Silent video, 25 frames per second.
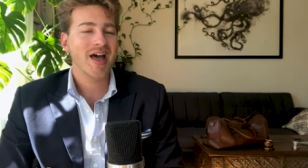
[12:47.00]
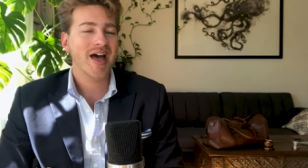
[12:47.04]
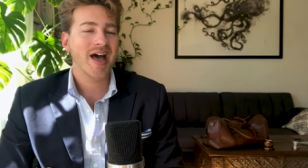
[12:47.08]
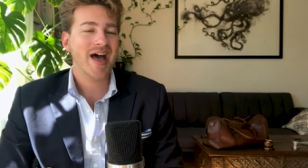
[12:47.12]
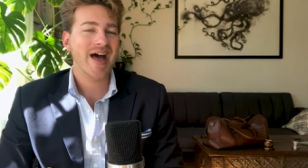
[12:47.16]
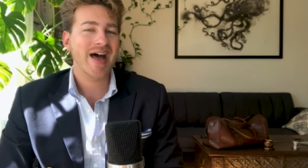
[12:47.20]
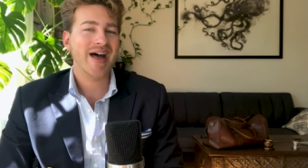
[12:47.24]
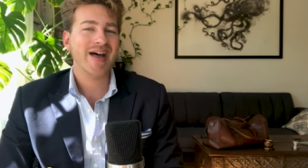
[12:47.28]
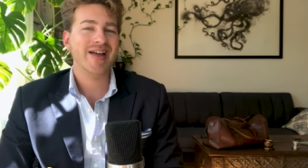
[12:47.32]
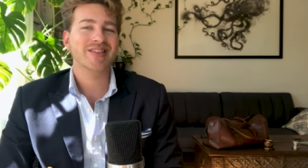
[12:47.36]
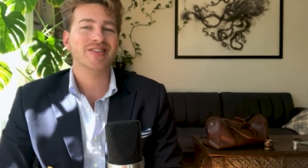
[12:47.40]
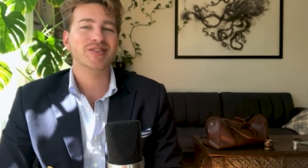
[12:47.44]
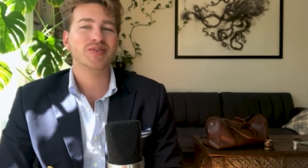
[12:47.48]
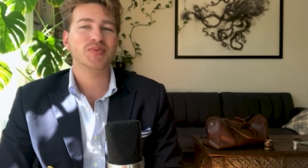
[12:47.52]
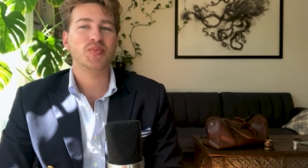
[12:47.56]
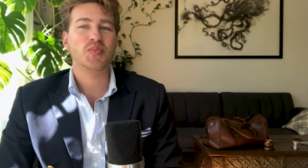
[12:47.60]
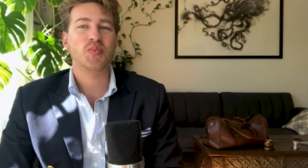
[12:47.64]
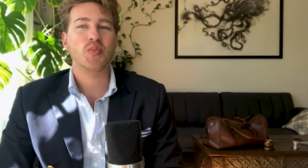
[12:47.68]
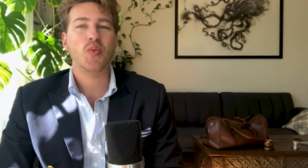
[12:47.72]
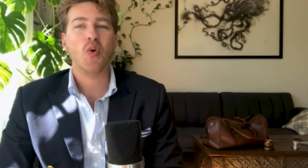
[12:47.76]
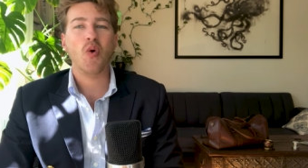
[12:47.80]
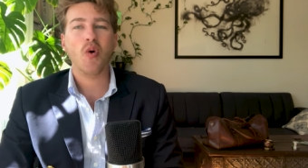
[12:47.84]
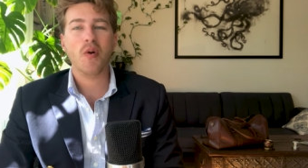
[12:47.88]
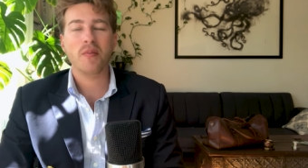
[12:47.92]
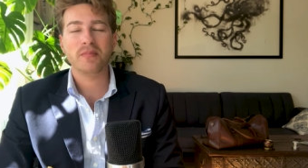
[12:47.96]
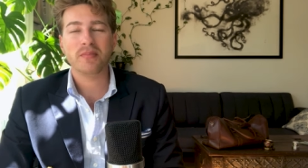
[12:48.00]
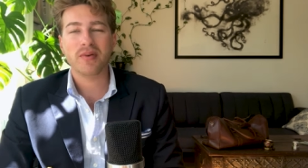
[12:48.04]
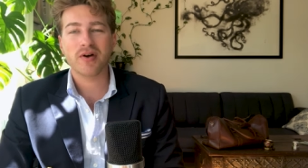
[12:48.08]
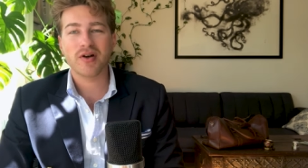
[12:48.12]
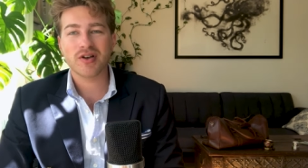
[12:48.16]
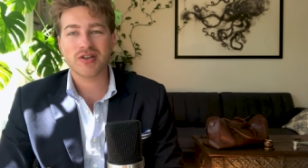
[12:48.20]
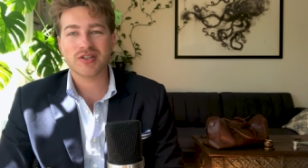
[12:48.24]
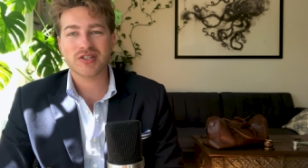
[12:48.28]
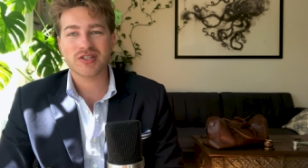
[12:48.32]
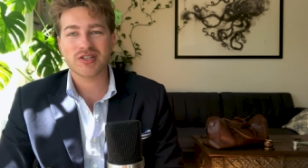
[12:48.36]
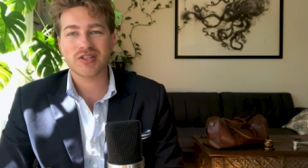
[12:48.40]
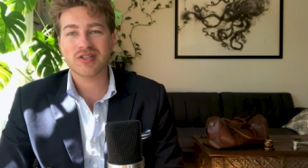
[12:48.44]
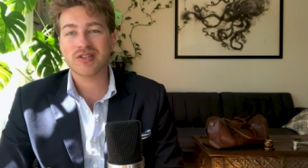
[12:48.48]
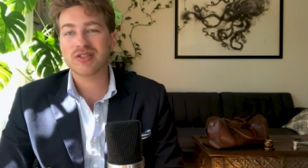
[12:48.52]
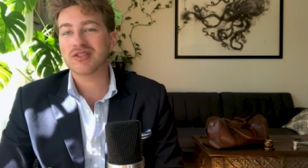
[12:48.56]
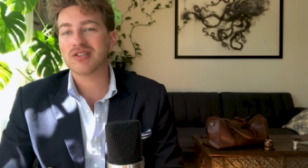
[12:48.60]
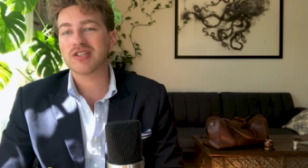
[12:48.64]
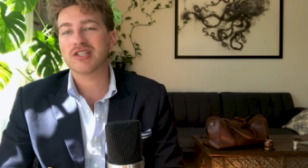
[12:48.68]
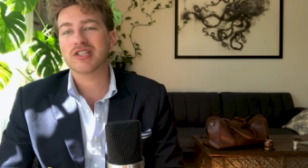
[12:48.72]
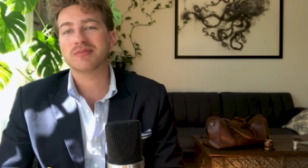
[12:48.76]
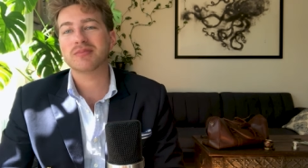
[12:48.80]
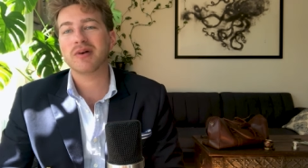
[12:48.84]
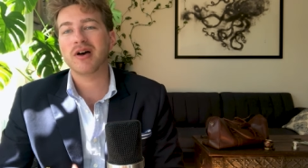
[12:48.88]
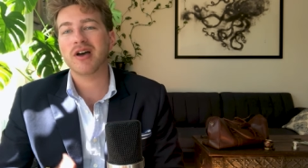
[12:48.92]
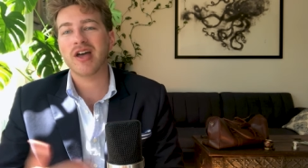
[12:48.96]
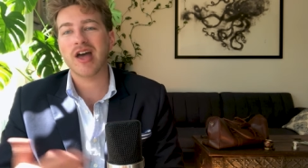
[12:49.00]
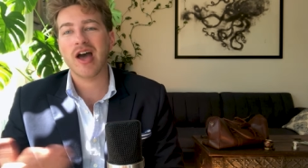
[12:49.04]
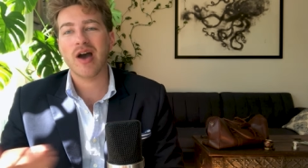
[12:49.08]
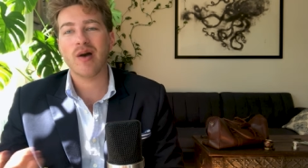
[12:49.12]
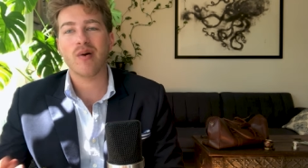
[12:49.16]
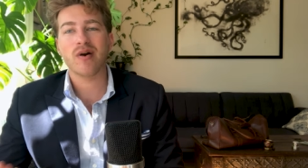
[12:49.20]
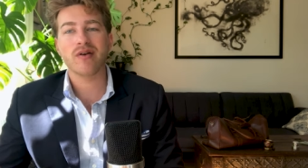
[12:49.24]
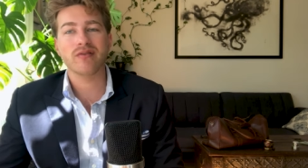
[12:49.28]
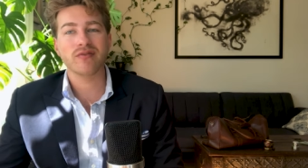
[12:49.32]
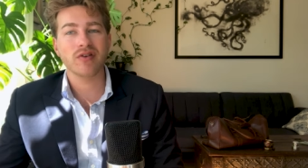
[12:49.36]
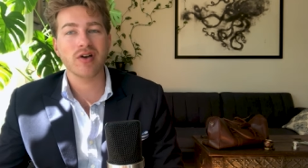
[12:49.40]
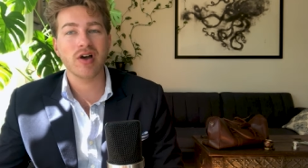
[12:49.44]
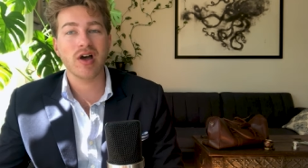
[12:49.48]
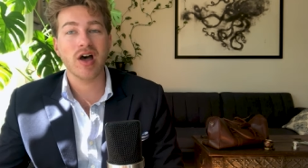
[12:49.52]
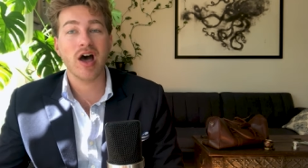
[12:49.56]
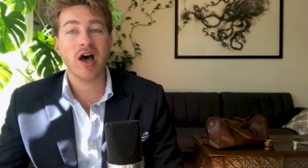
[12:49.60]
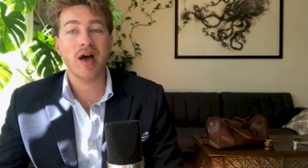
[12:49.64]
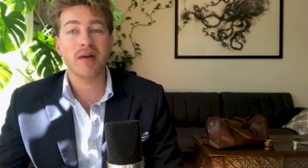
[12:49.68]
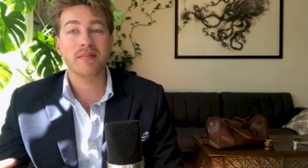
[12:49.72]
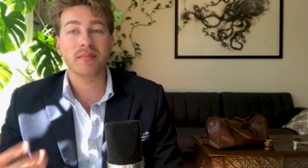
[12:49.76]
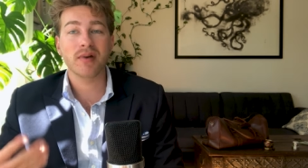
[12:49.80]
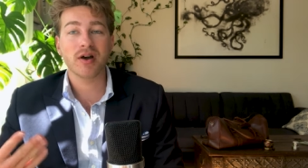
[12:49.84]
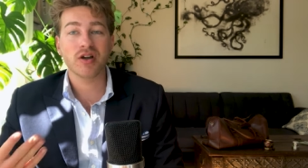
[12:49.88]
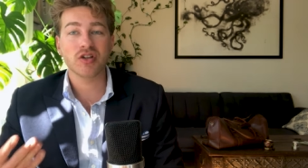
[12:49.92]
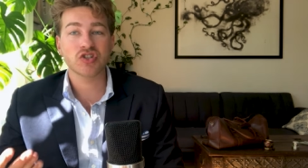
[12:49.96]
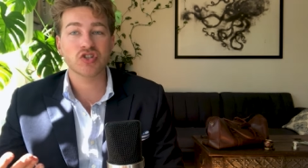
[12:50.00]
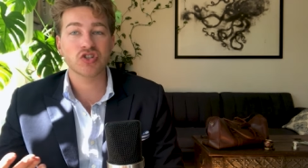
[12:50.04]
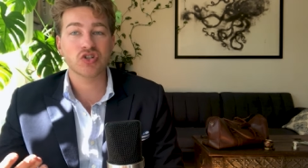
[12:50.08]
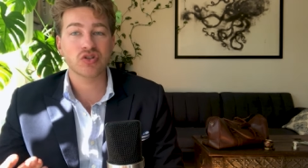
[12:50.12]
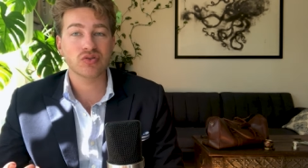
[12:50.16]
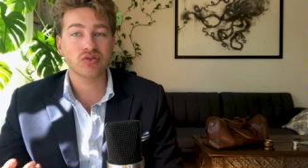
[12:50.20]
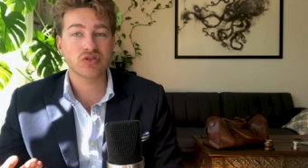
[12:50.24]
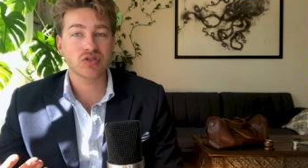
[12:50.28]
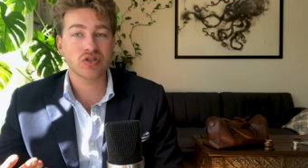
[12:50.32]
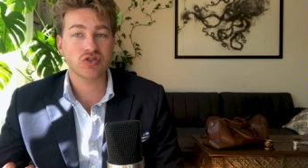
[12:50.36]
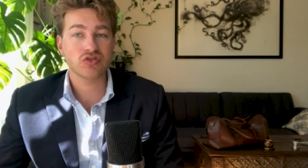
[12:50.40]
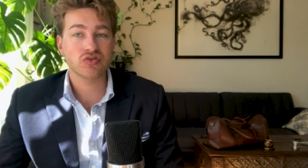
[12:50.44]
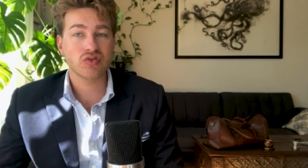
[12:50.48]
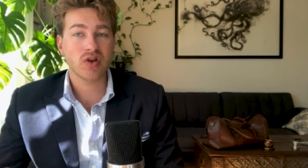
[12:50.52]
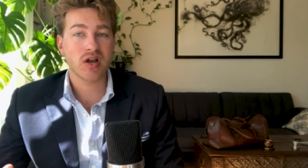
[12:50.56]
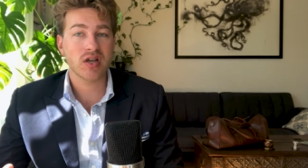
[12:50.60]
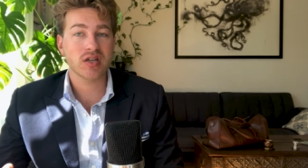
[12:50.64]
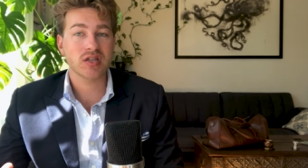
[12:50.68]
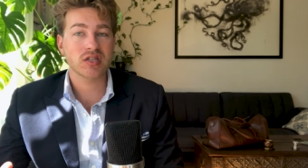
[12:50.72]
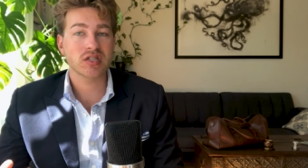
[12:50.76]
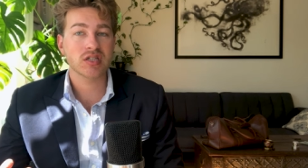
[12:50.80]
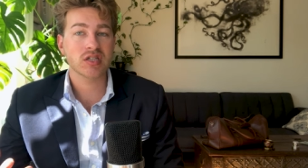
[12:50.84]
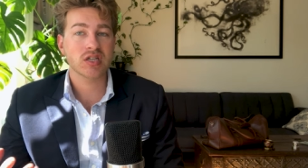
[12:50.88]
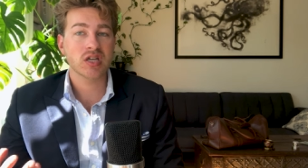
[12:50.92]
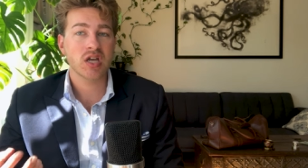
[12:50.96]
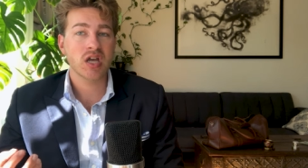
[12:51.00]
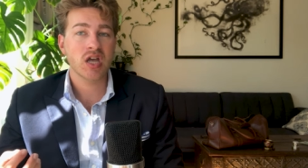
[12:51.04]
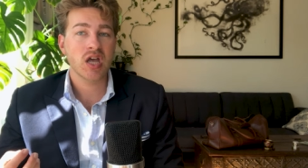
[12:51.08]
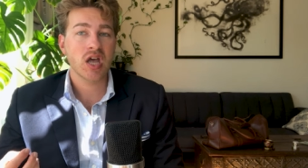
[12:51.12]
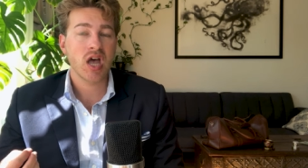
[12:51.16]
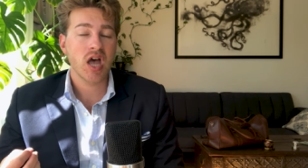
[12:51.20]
and warm person despite however I might choose to dress.